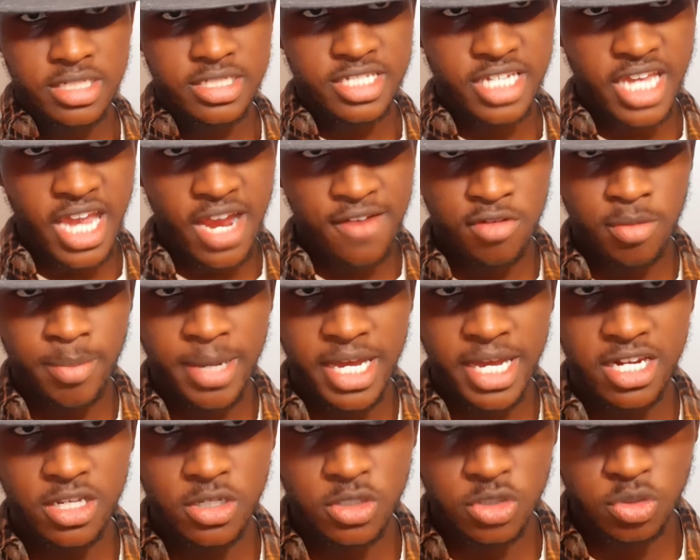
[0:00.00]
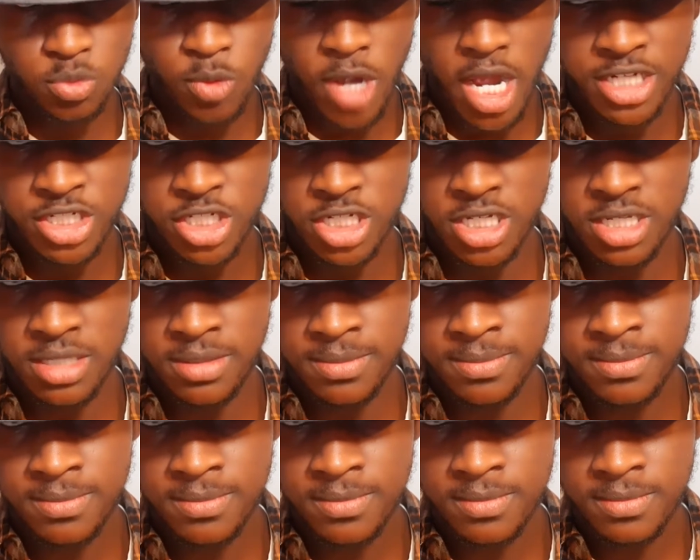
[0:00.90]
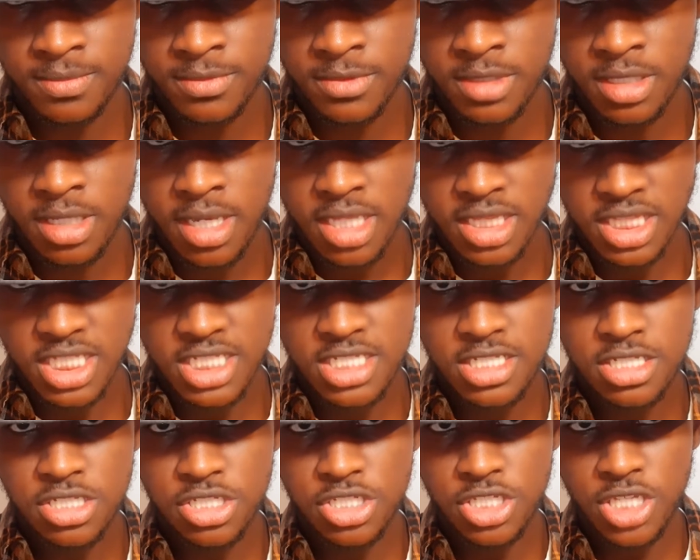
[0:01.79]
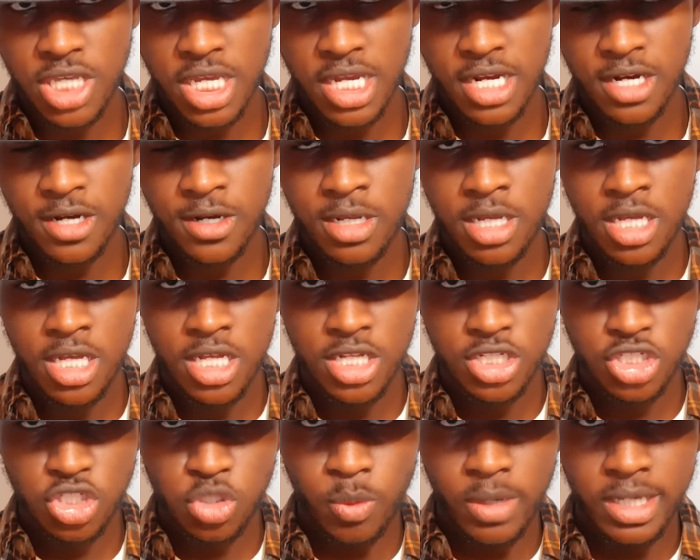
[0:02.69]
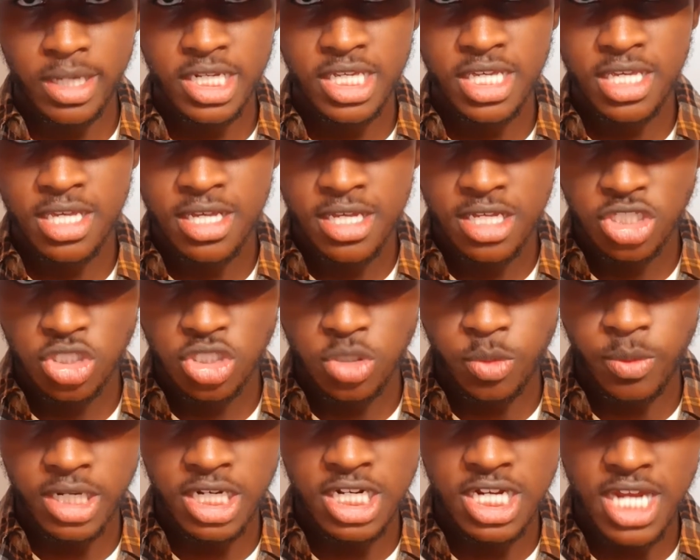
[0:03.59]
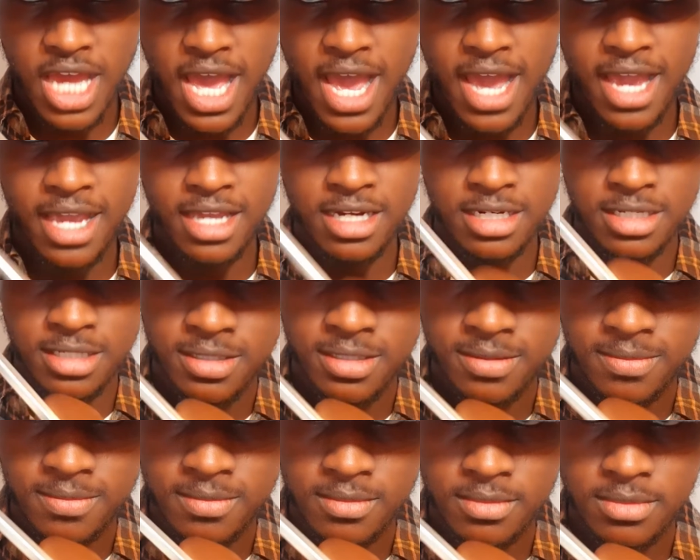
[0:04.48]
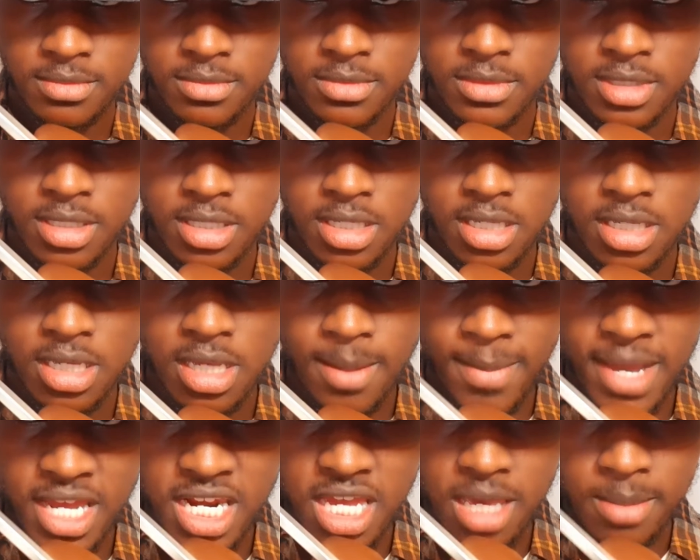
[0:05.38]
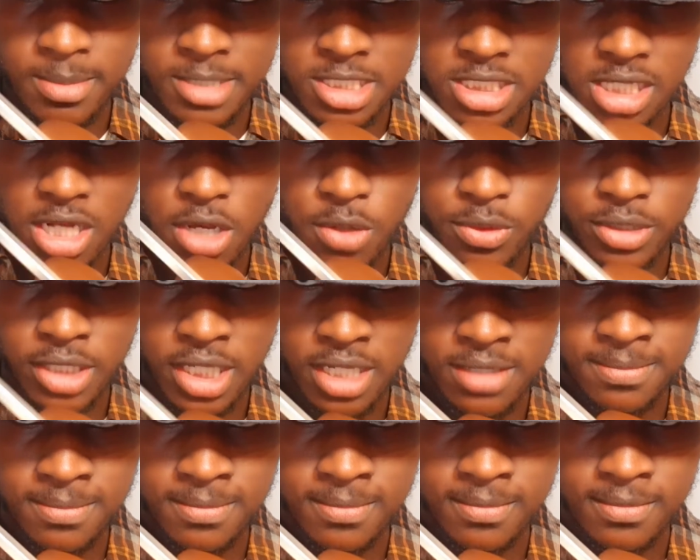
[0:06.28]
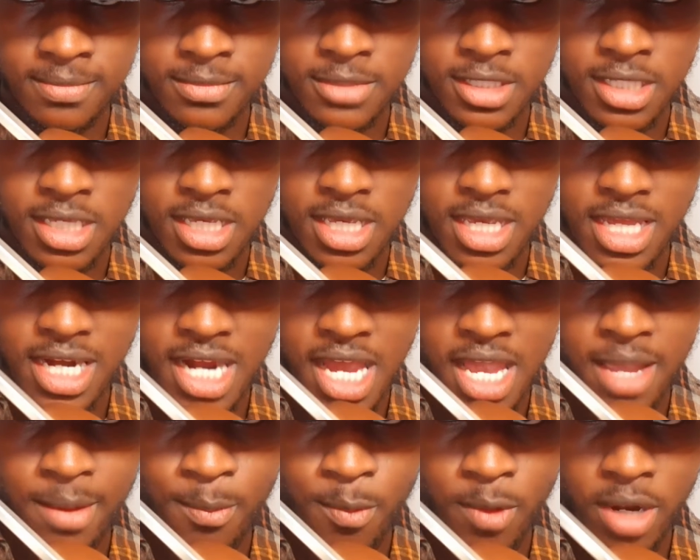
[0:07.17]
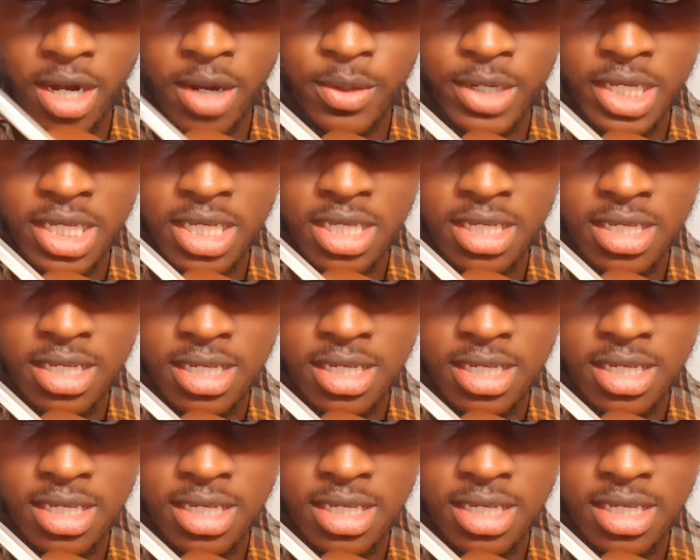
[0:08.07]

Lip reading: To everybody who's watching, this is year 2029. My name is Logan, and I am weary,